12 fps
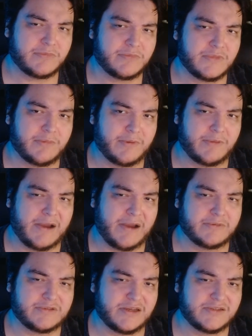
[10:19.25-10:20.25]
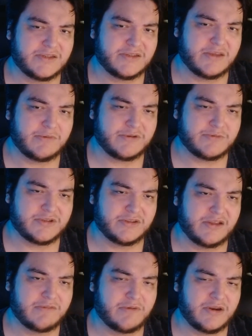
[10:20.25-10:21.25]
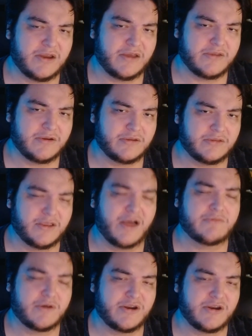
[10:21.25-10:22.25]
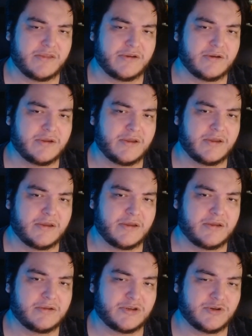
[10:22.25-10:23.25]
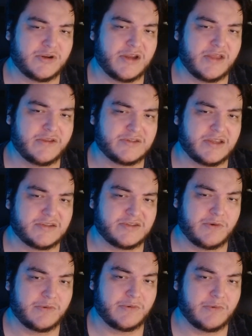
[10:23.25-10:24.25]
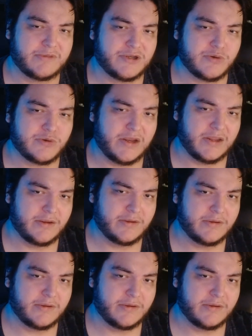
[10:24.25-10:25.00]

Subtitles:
Well, the Bible tells us that we're supposed to love one another, and treat others as you would want to be treated.